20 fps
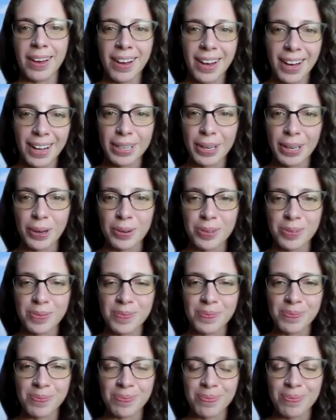Hello,
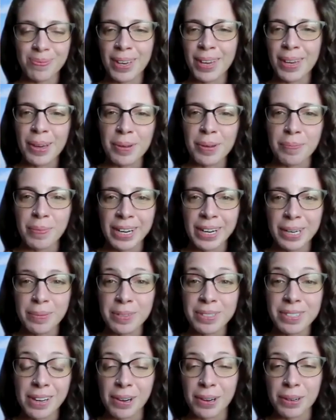my name
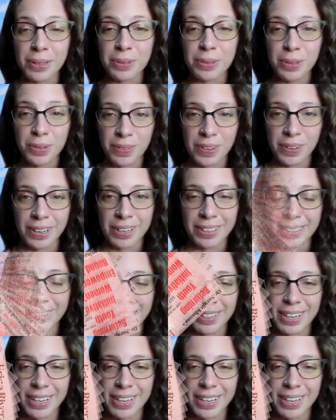is Erica Rivera,